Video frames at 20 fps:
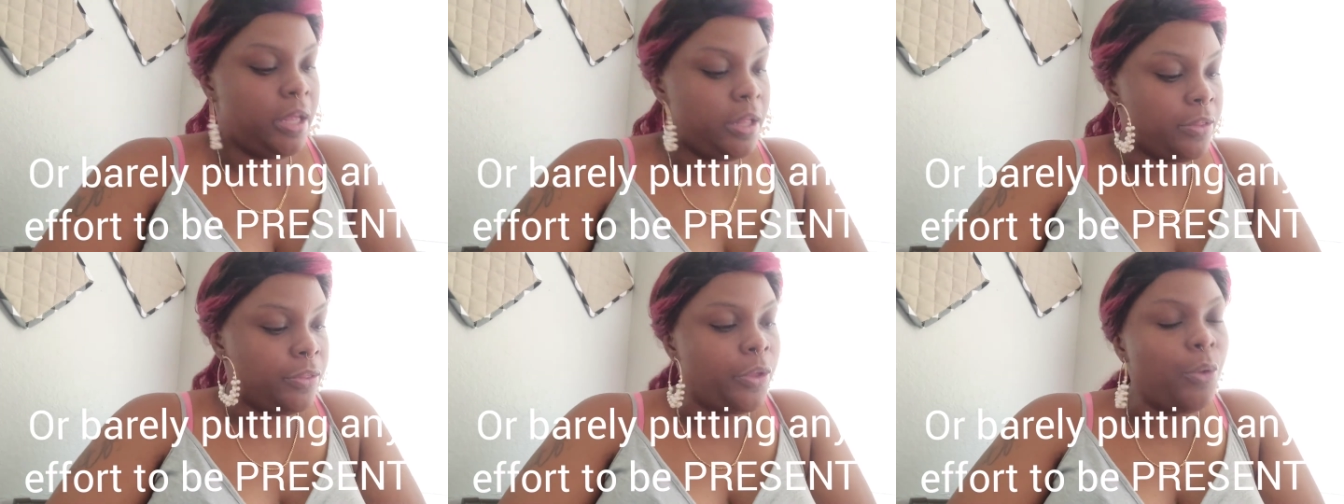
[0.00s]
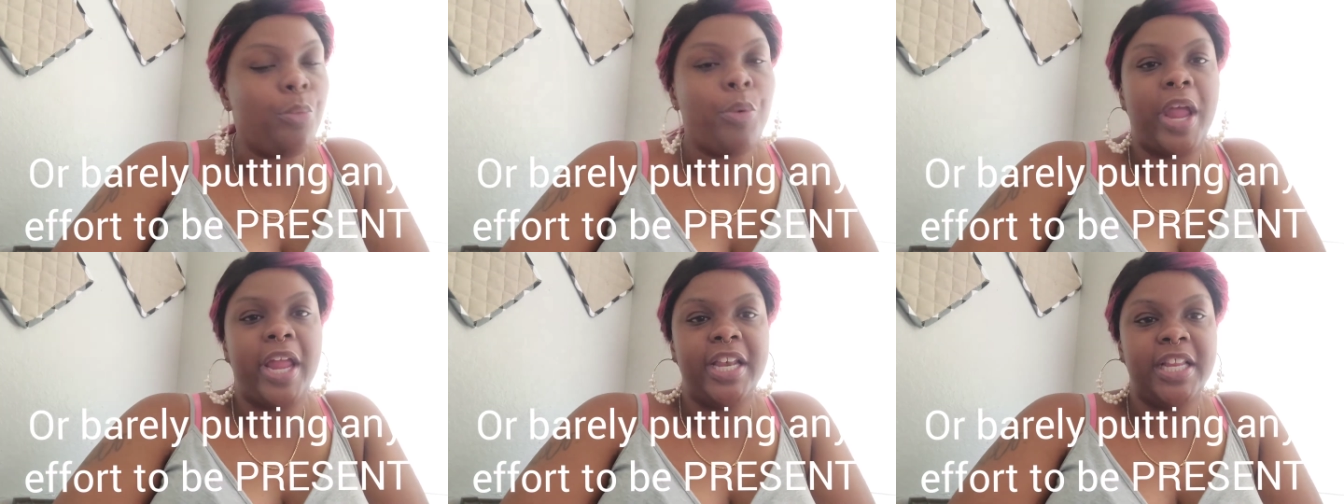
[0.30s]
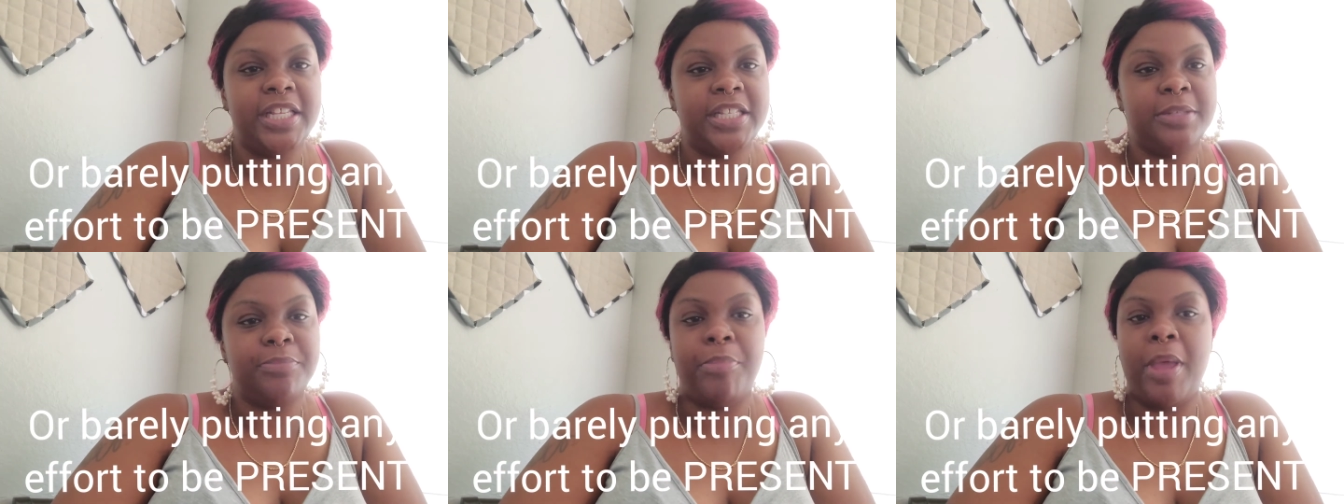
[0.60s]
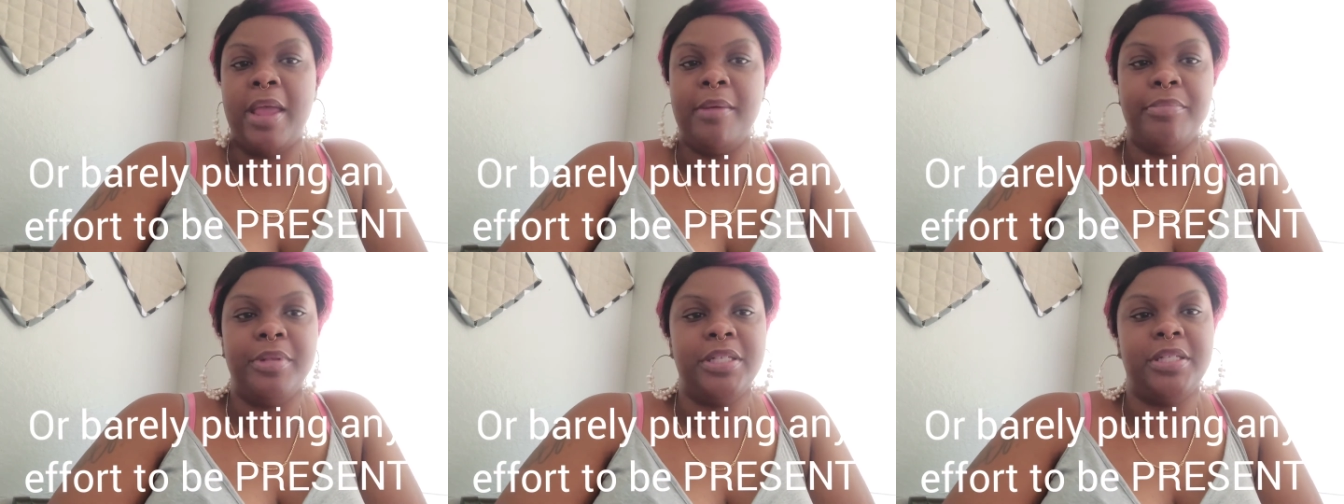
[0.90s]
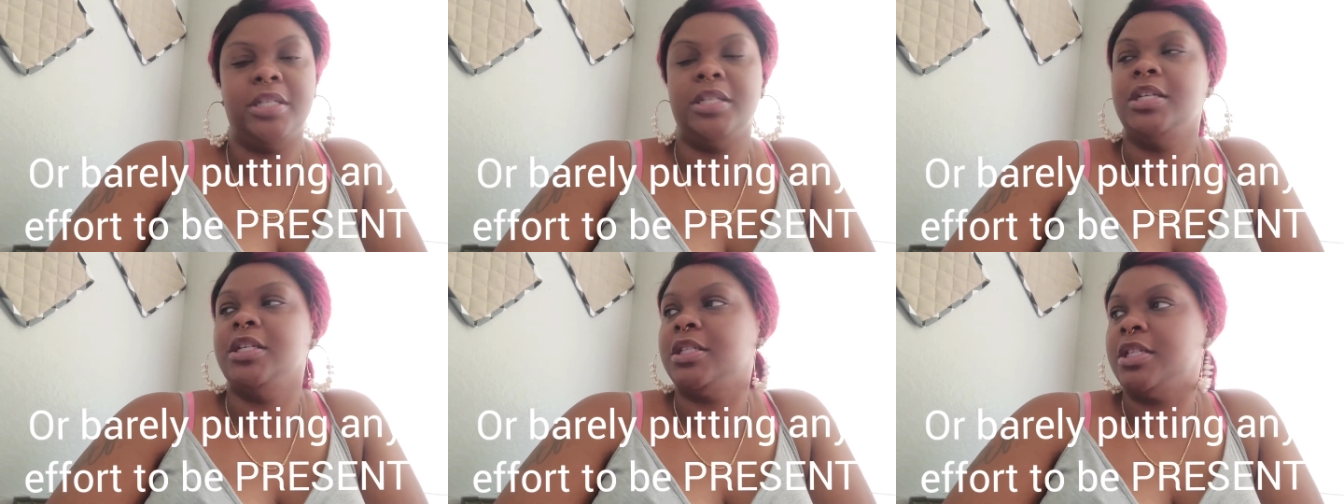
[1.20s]
the way these babies
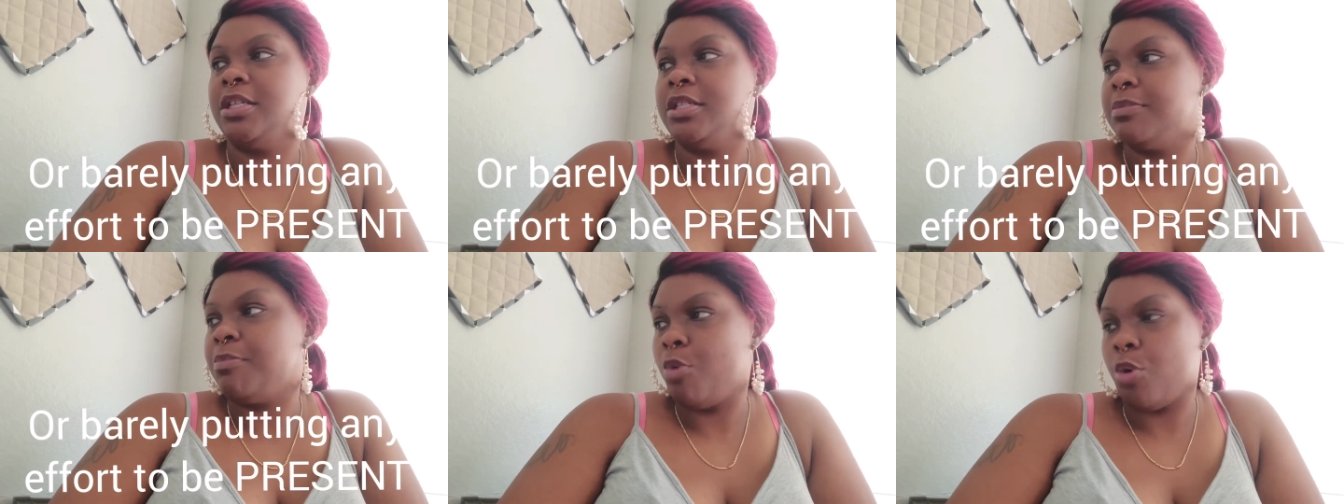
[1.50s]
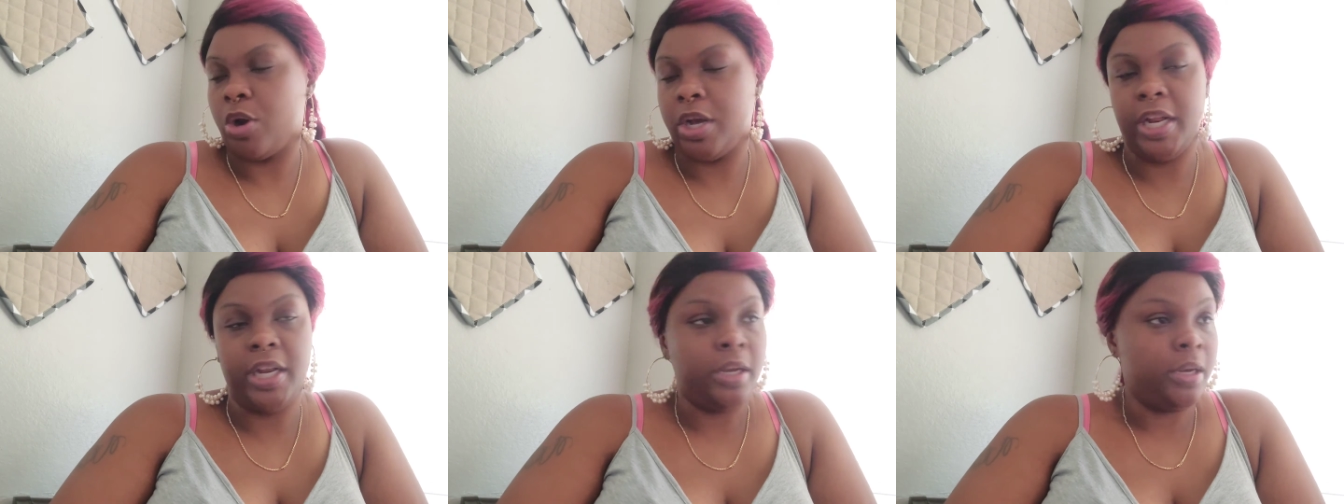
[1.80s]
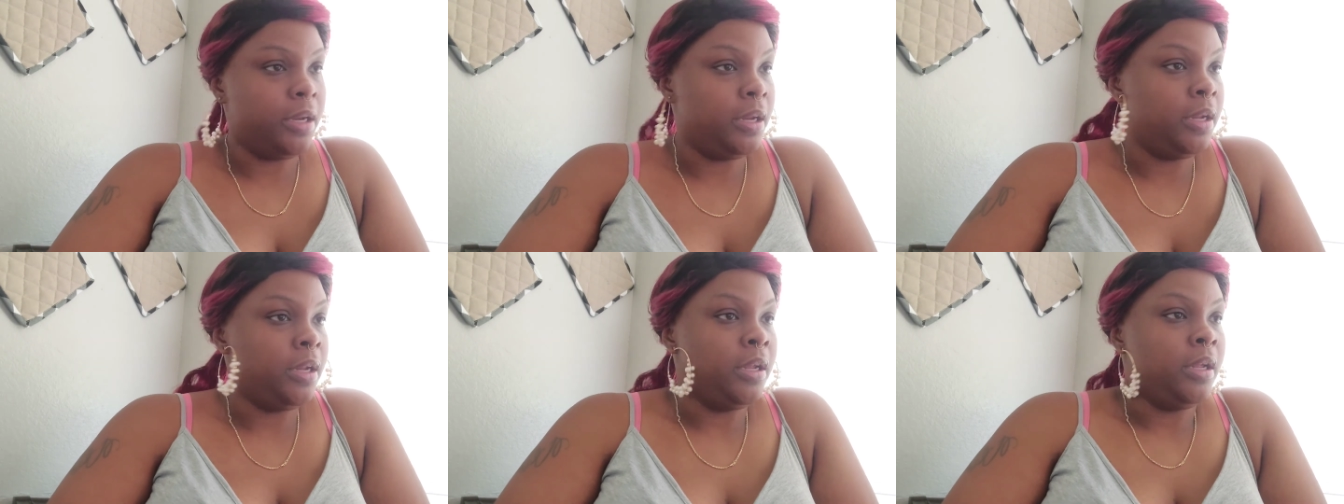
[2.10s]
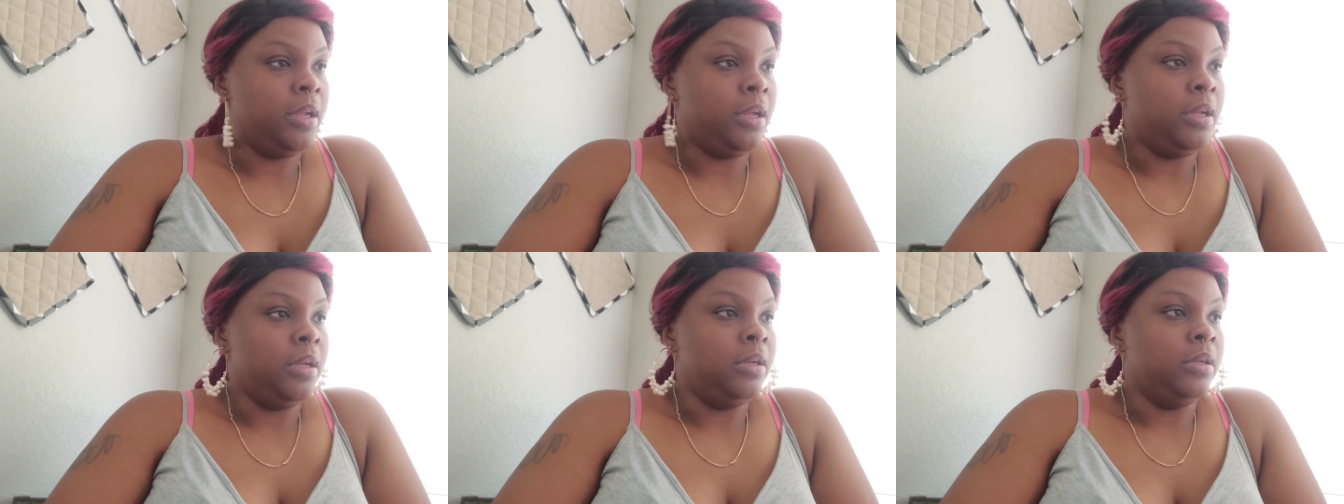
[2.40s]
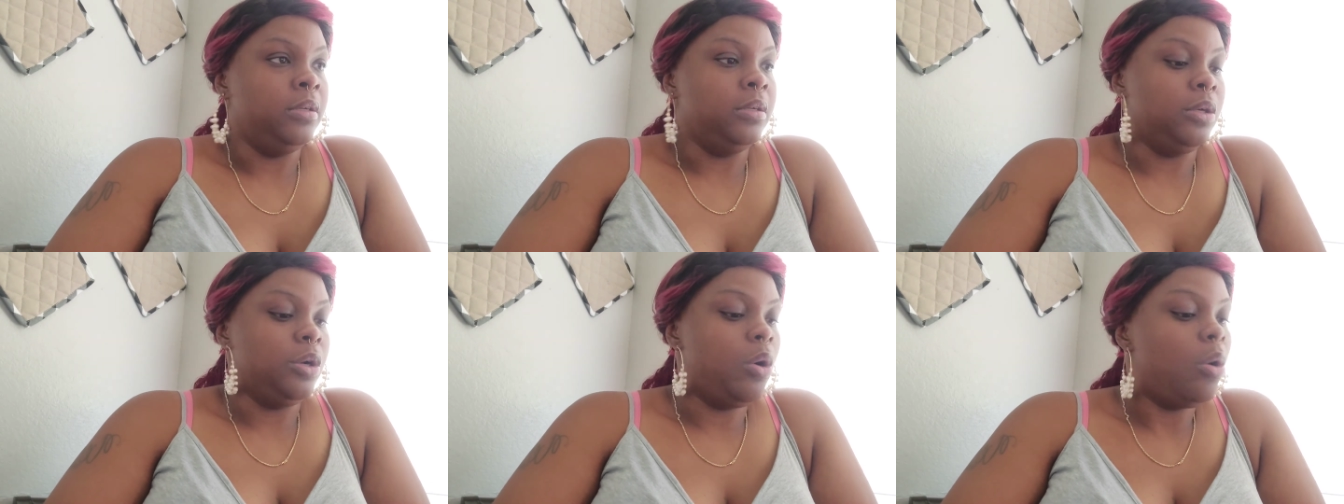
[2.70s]
look this morning
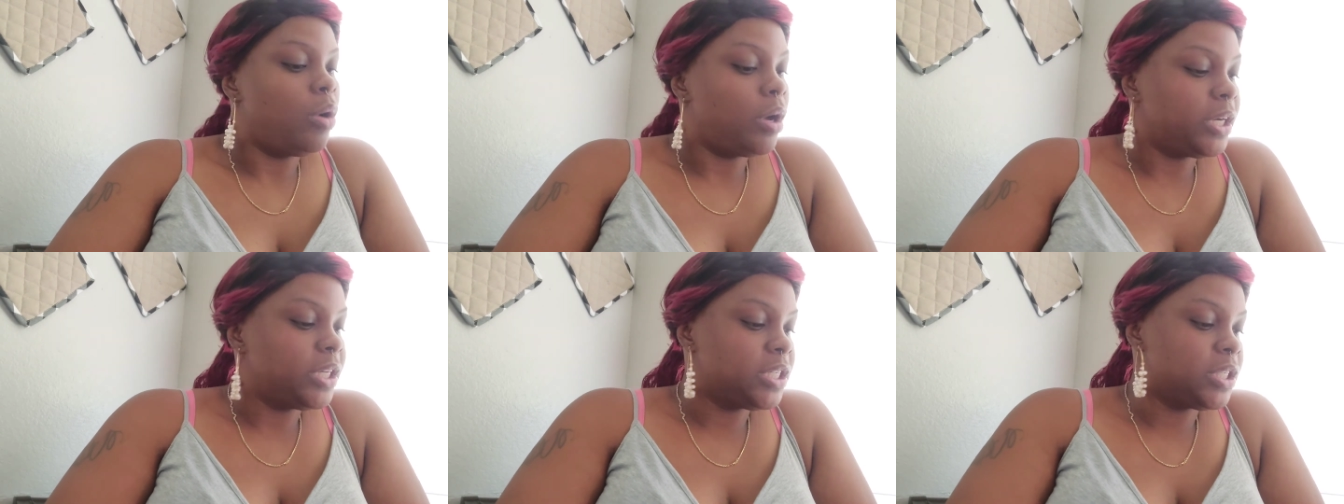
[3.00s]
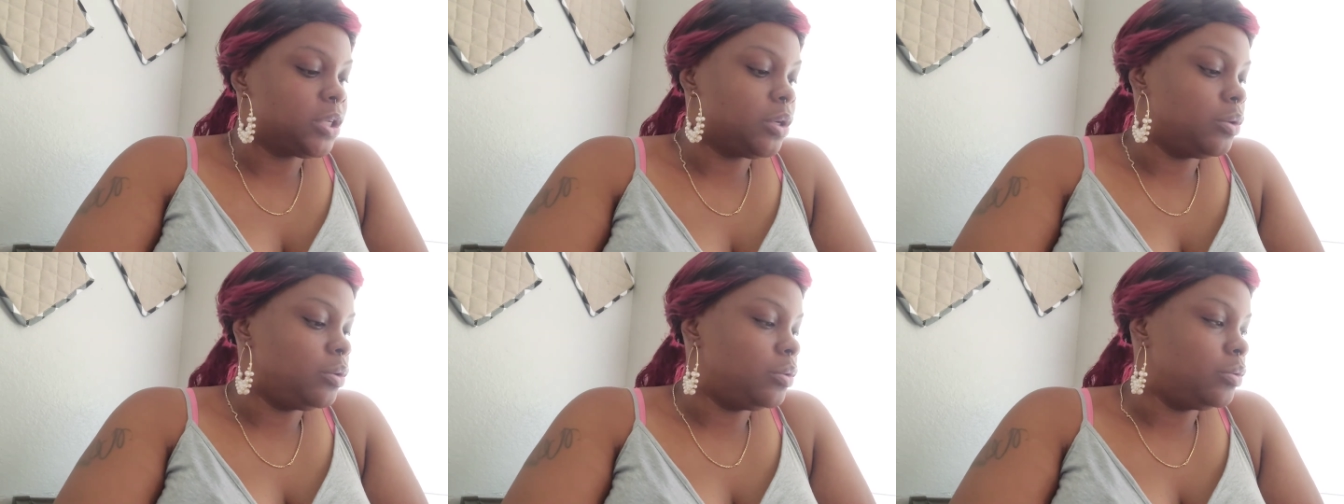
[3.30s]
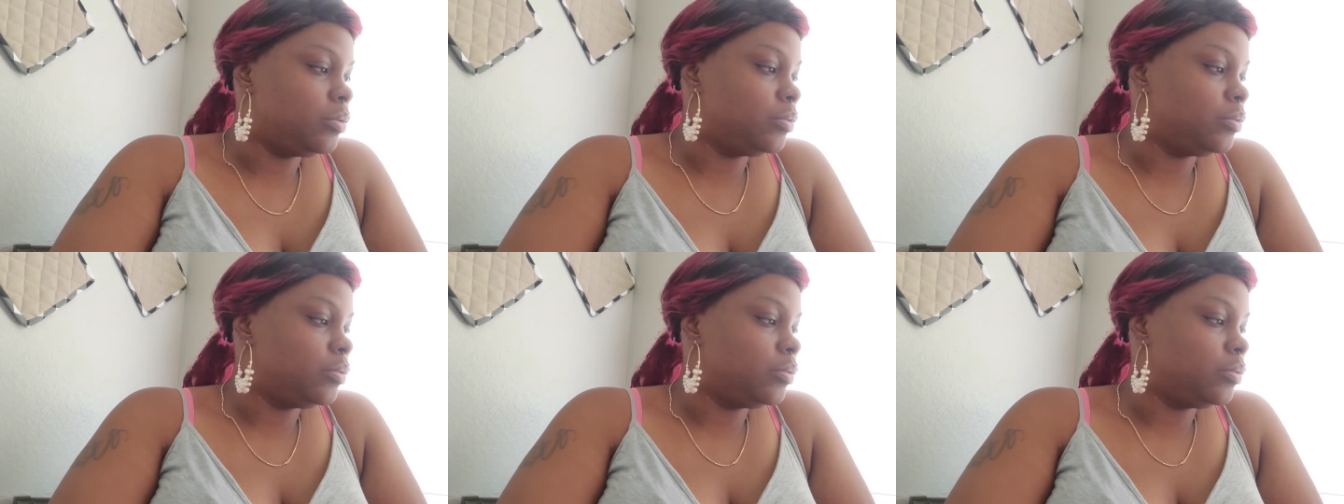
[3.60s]
going to school.